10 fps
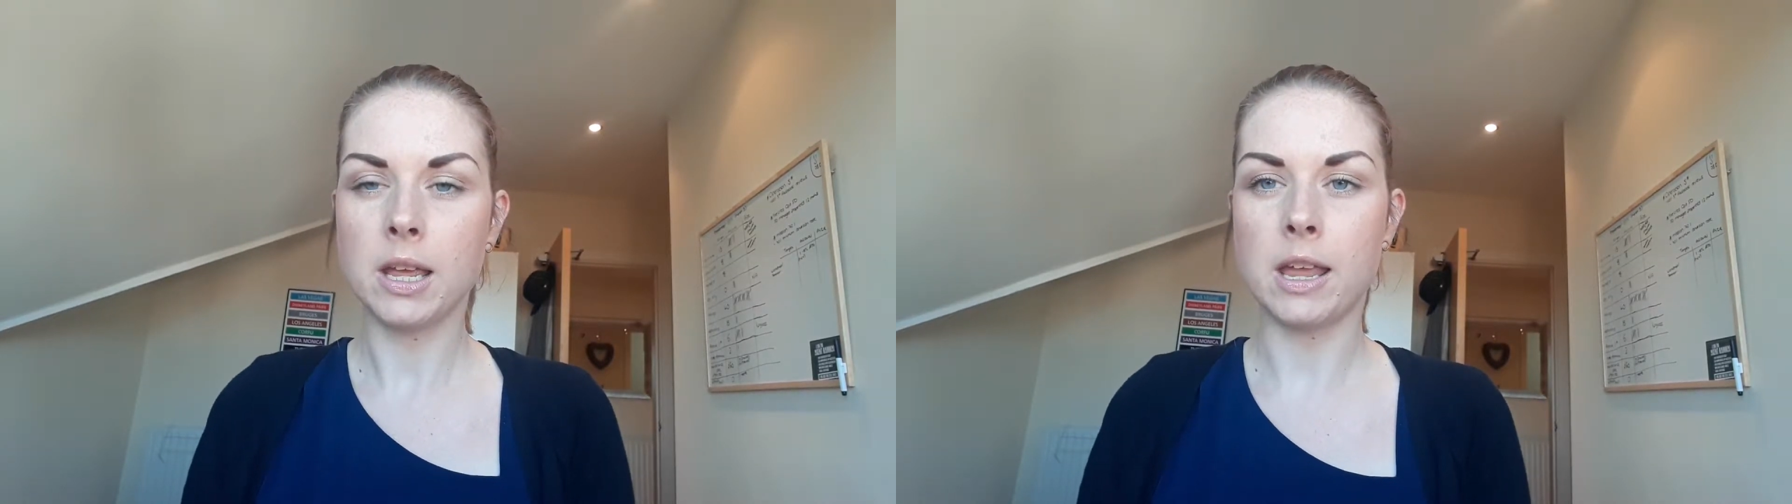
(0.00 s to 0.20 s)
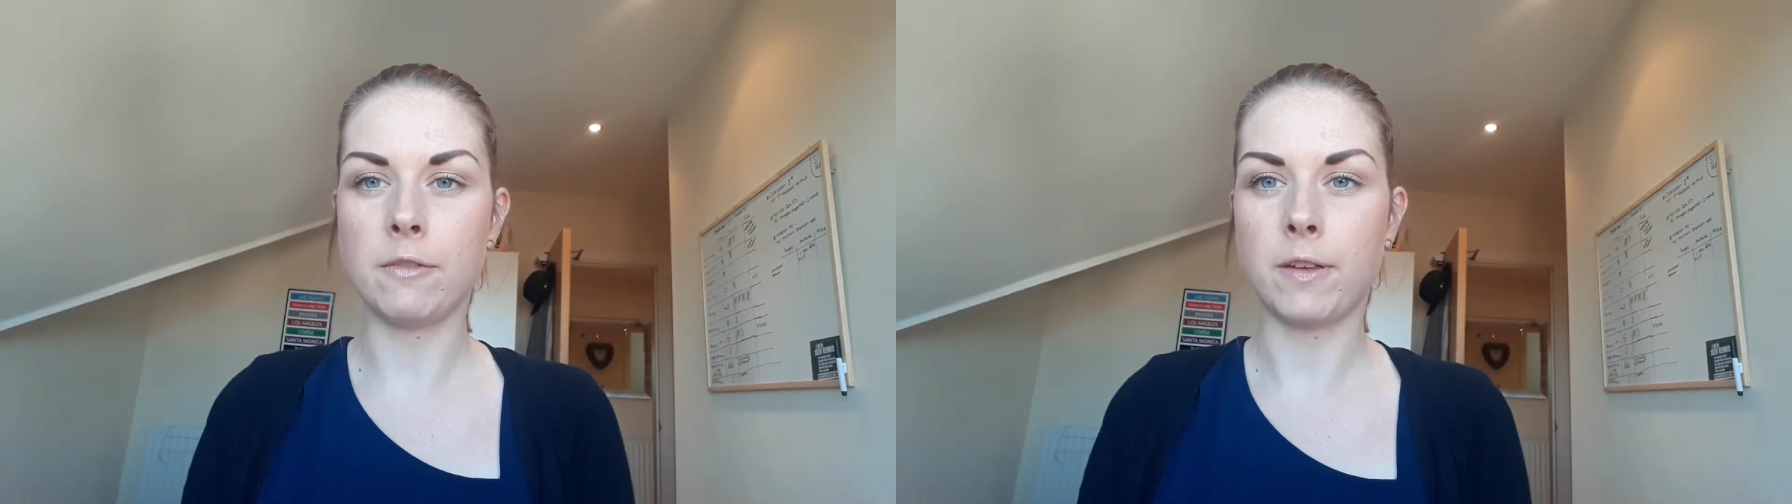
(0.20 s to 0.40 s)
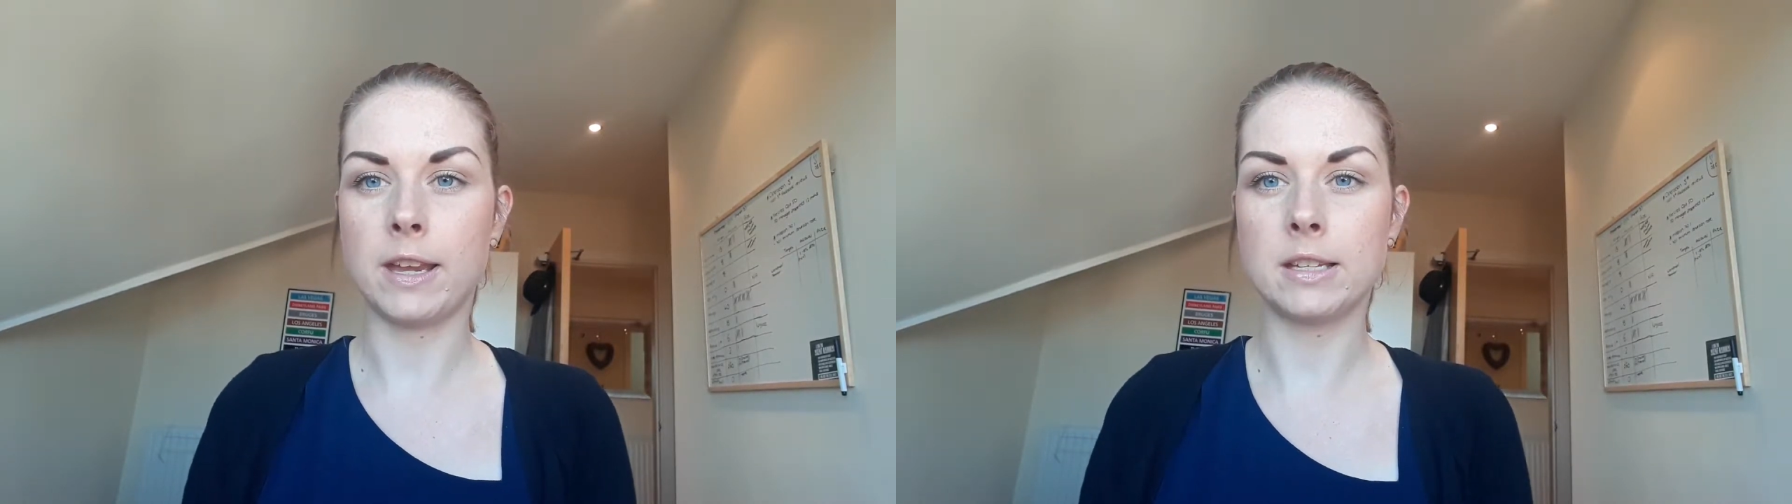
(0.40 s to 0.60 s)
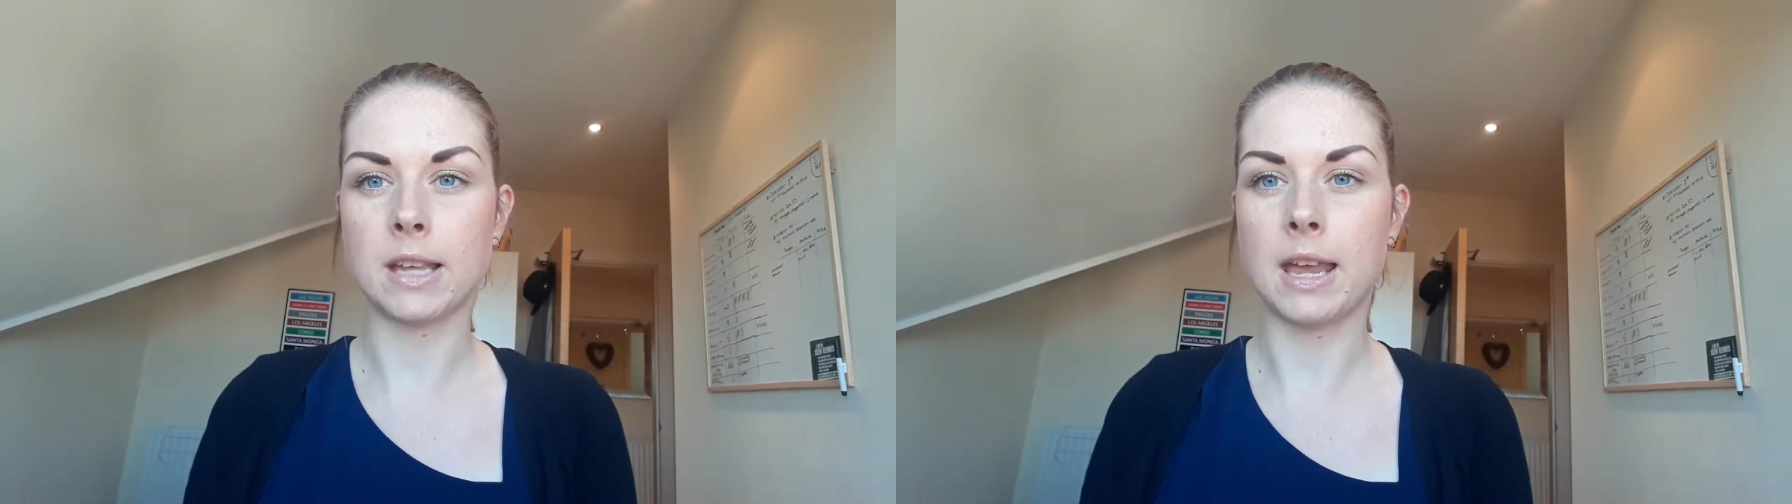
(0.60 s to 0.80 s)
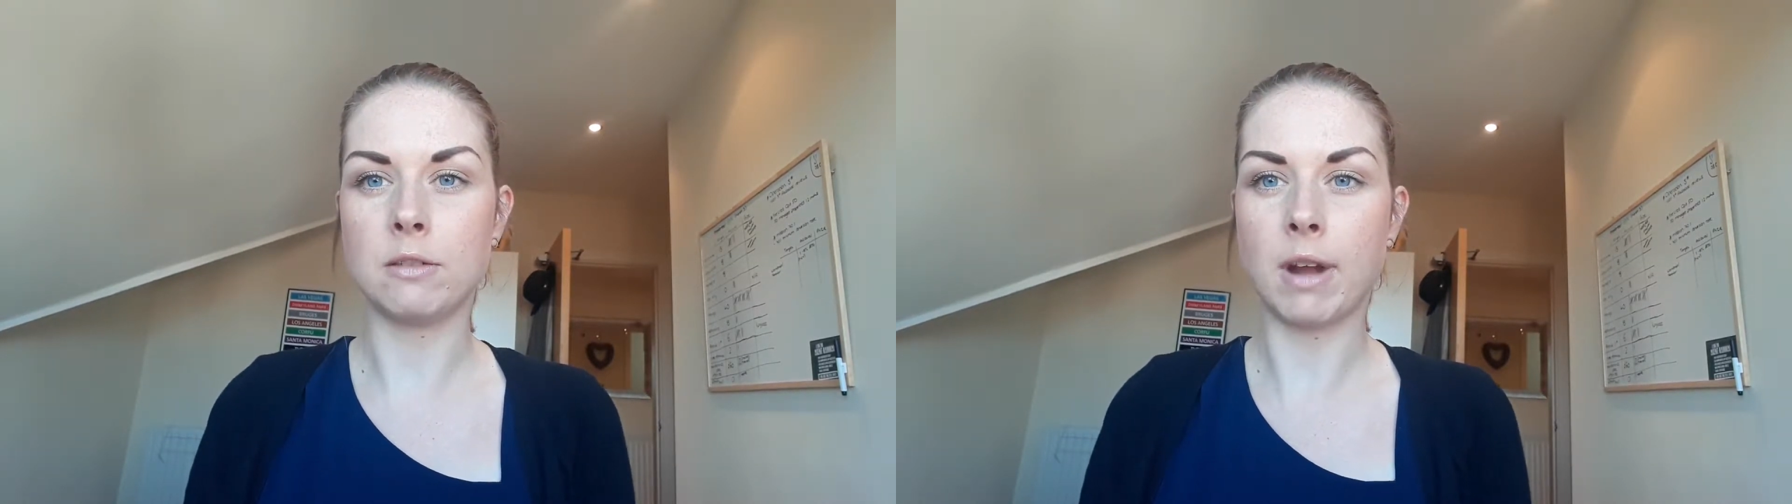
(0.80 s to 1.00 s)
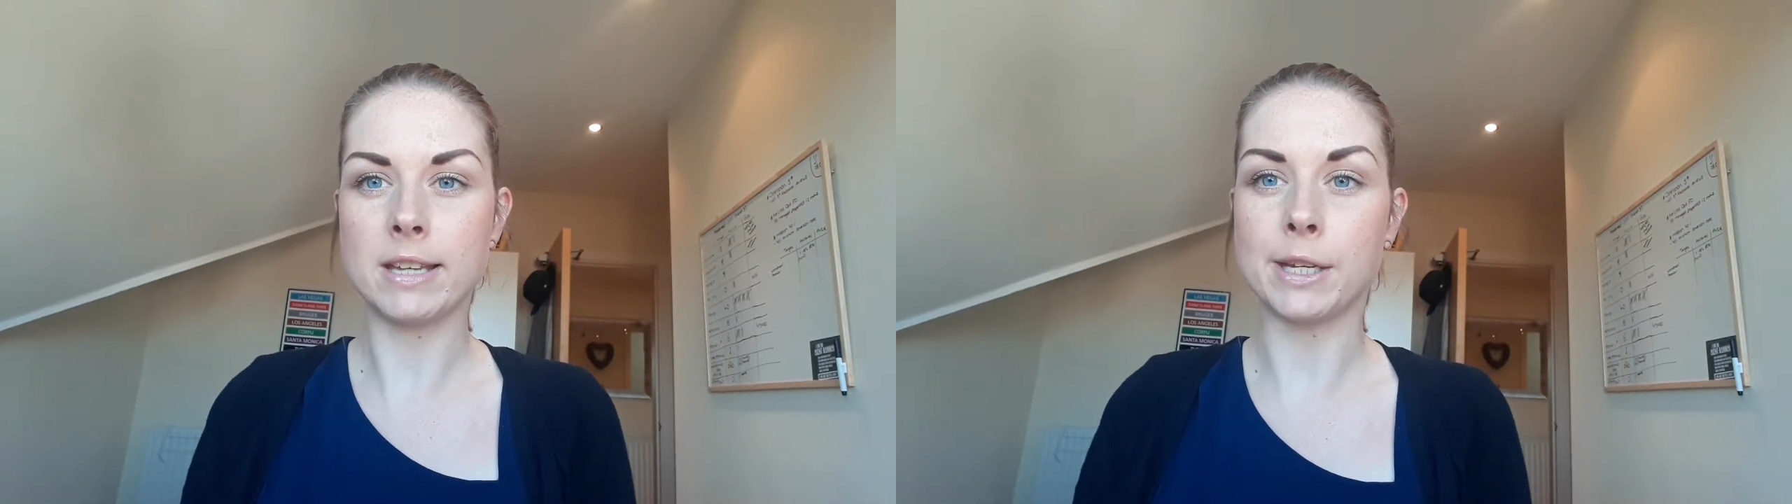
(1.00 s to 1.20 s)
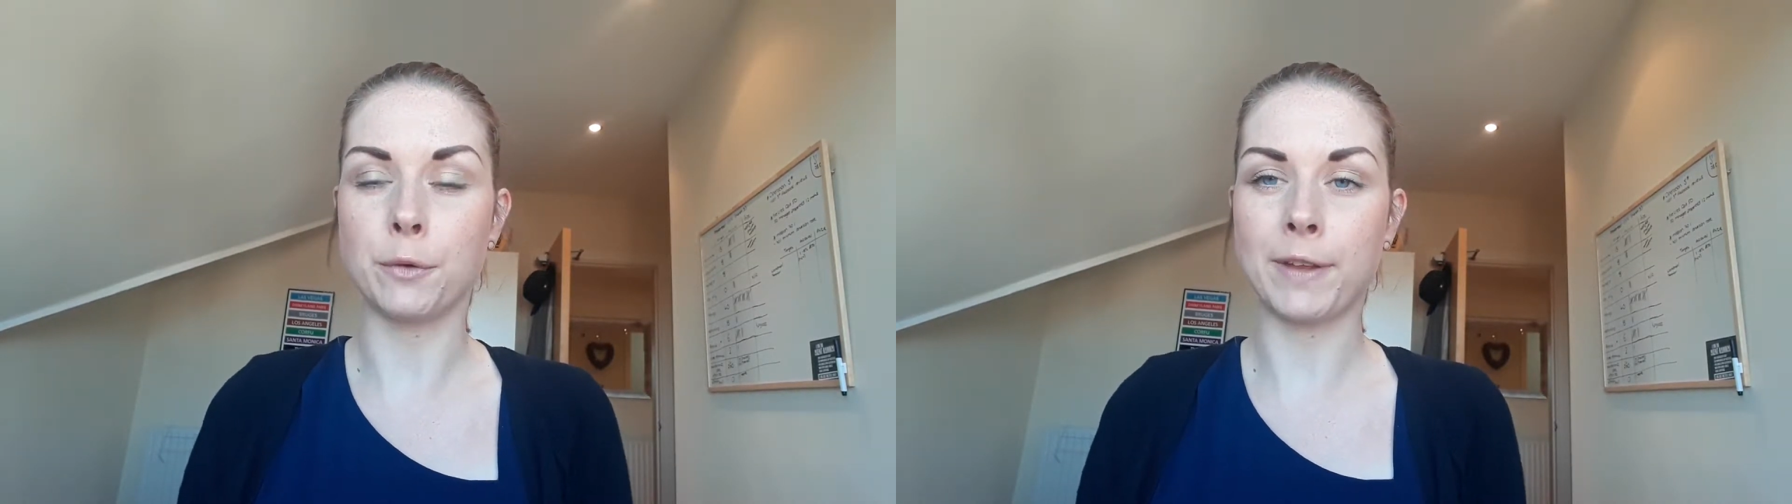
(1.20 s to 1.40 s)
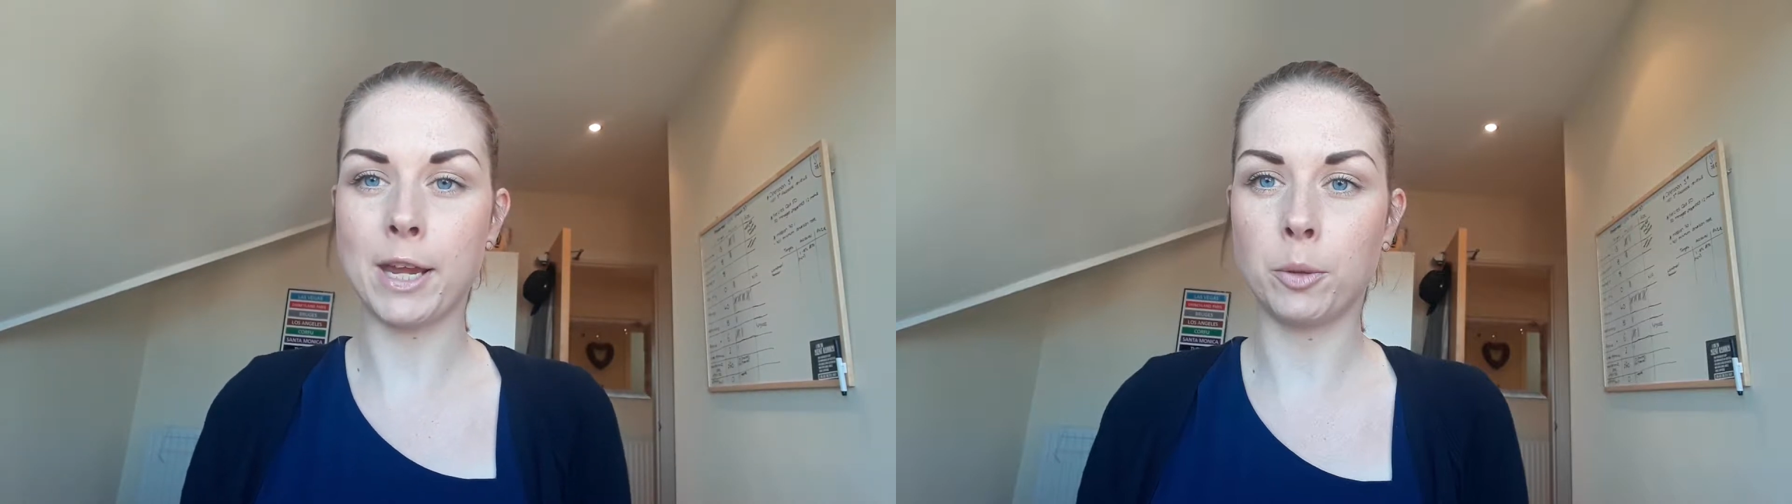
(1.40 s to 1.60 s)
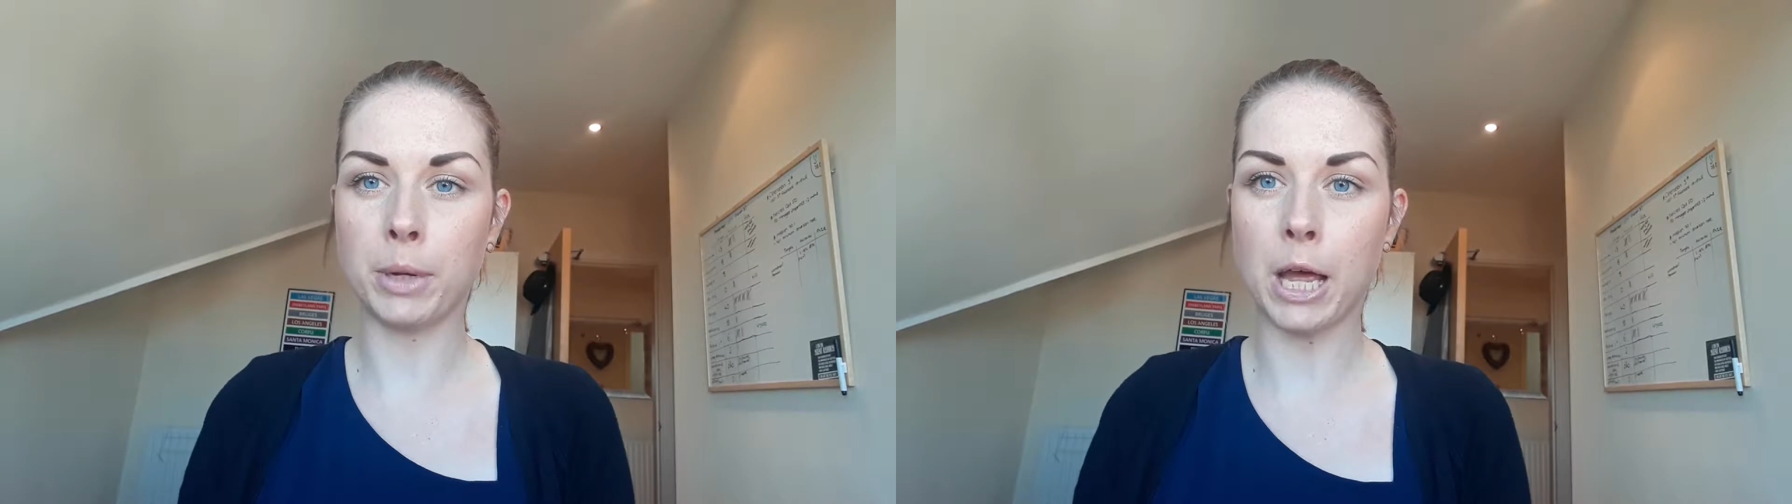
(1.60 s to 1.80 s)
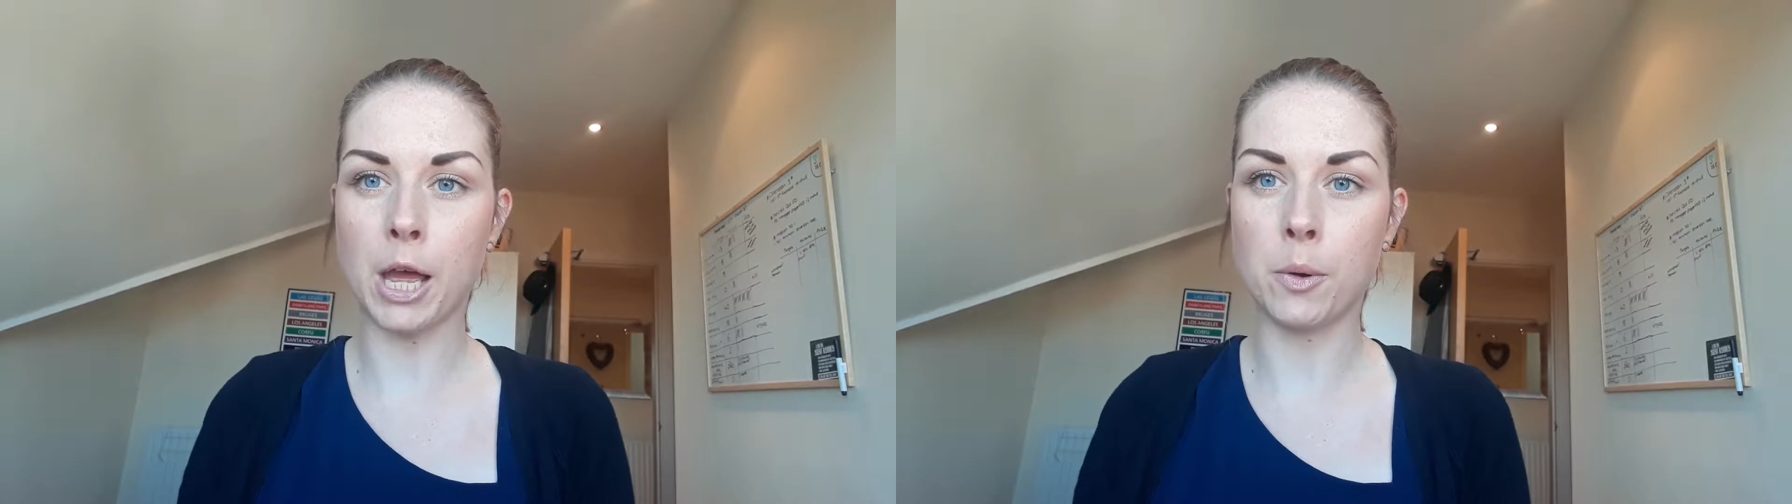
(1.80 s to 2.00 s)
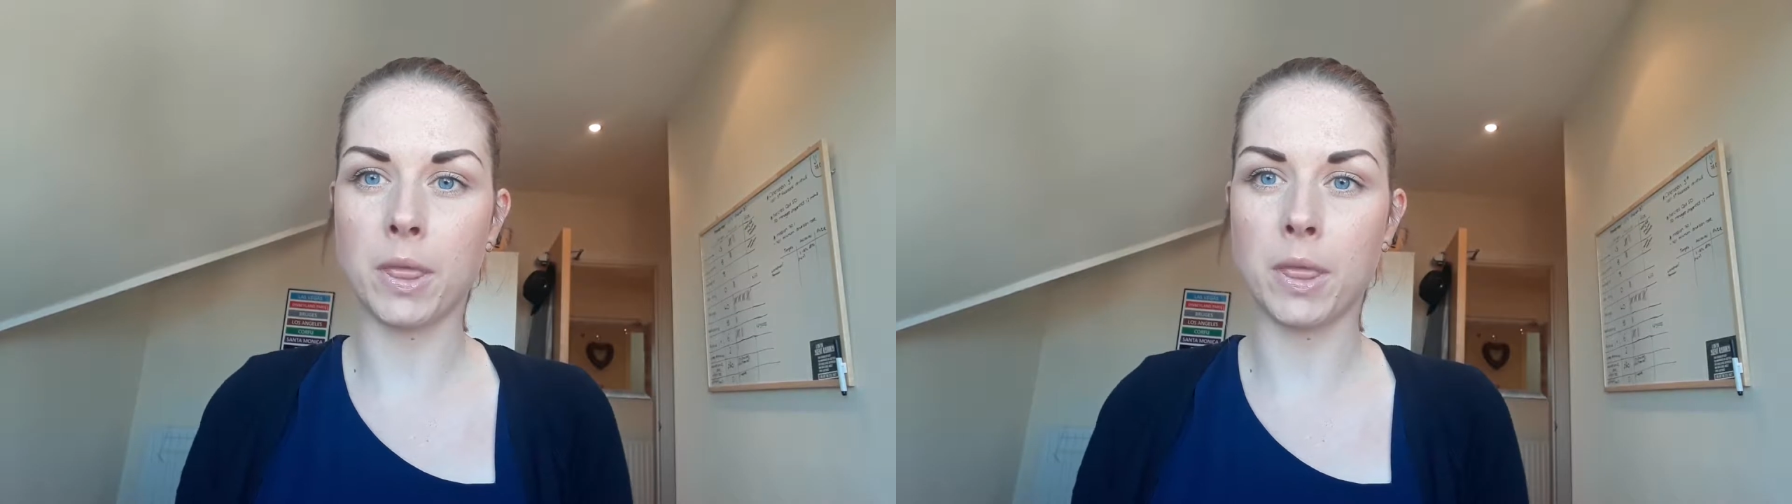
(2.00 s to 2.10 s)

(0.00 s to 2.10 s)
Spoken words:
If it is a rating of E or below,